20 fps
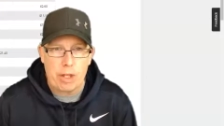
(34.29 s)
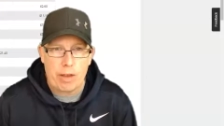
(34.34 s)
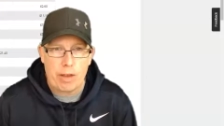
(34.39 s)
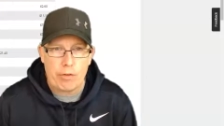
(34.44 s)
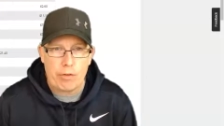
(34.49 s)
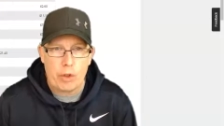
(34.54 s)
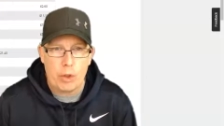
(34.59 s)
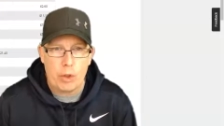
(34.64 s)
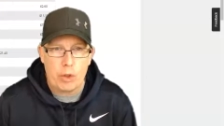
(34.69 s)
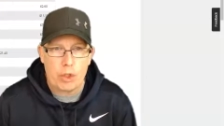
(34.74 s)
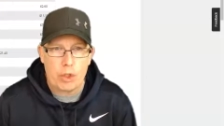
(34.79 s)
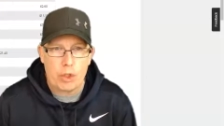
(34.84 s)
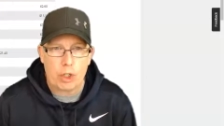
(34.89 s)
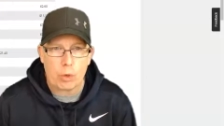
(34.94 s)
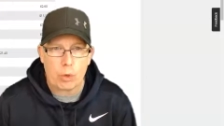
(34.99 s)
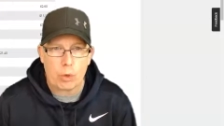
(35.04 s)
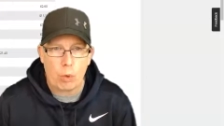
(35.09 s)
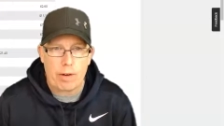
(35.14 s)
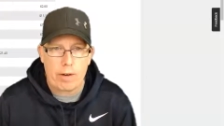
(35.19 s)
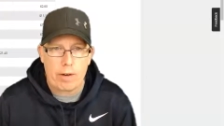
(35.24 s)
if you
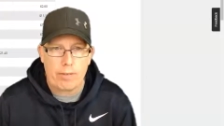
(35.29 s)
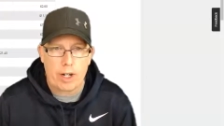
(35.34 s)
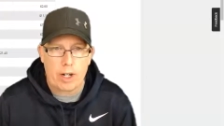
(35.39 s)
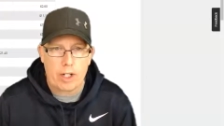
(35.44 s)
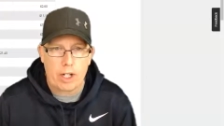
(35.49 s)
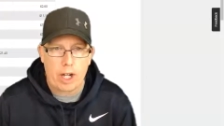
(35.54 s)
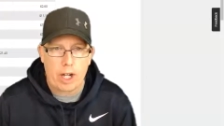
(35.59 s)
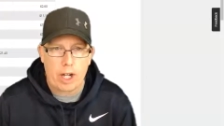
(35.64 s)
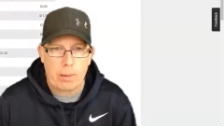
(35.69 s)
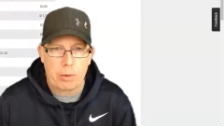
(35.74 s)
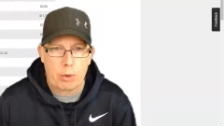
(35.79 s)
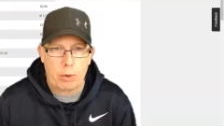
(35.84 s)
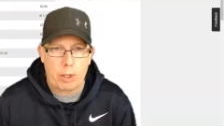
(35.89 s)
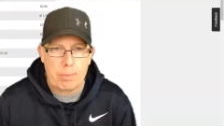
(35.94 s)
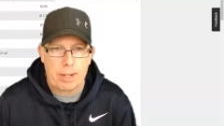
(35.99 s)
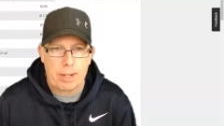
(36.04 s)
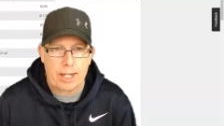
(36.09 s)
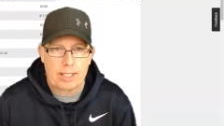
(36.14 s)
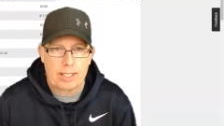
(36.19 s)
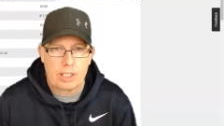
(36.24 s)
took one of our top
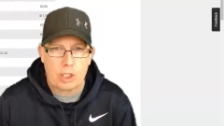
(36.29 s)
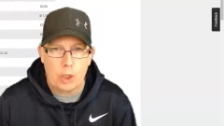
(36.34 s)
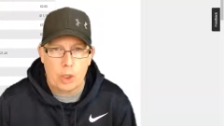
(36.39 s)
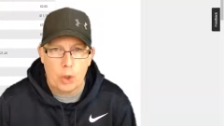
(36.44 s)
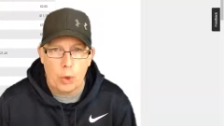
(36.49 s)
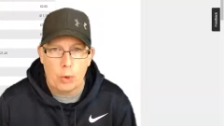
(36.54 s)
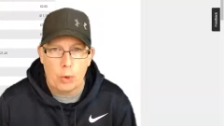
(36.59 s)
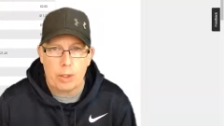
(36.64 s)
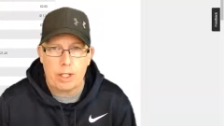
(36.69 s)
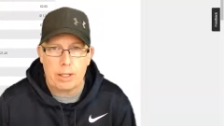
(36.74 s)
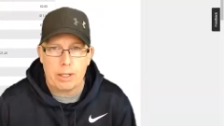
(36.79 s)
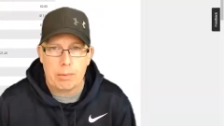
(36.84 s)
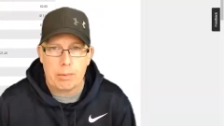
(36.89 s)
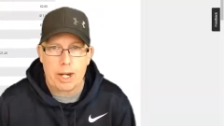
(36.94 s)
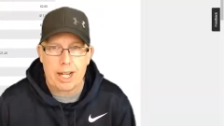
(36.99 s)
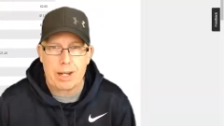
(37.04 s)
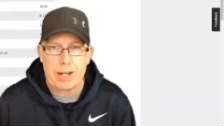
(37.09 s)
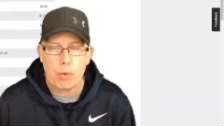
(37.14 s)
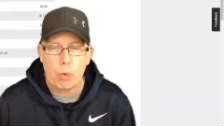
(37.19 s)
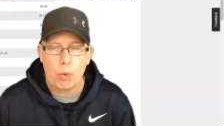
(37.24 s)
three picks, you were in the
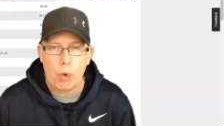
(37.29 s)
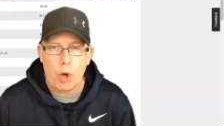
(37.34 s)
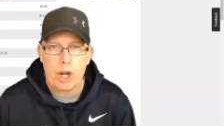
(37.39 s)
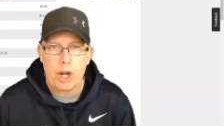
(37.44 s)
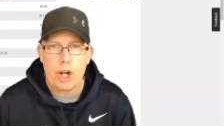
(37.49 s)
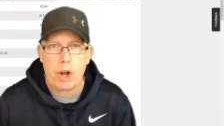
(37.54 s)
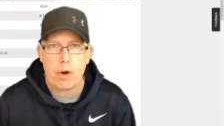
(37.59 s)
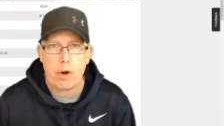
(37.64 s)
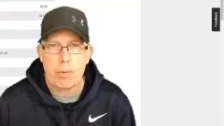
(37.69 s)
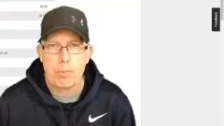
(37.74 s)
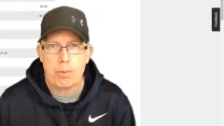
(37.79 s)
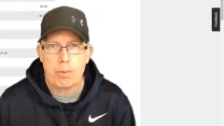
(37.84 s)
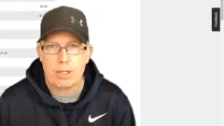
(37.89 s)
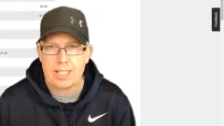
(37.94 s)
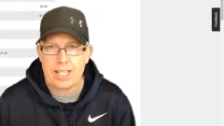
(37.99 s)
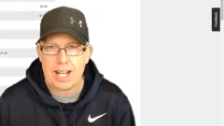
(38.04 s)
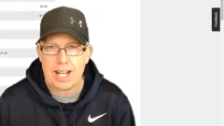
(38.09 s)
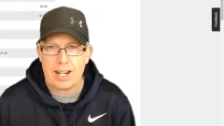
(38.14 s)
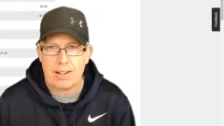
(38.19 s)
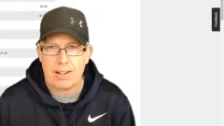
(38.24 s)
money
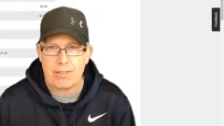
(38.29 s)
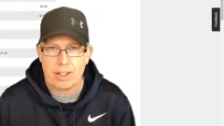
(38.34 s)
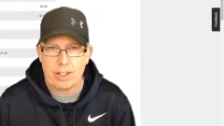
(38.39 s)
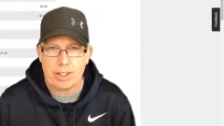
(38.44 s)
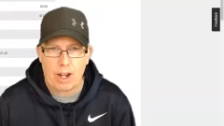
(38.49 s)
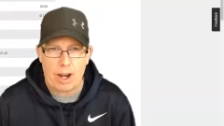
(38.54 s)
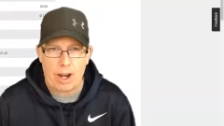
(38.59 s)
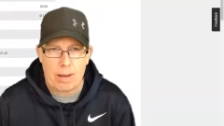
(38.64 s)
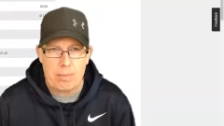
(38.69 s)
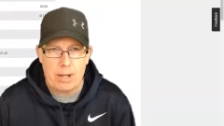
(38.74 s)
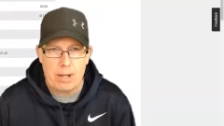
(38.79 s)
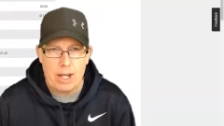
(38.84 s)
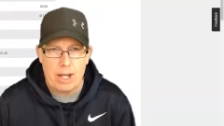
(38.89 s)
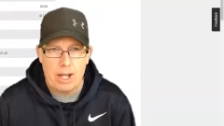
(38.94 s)
100% of the time.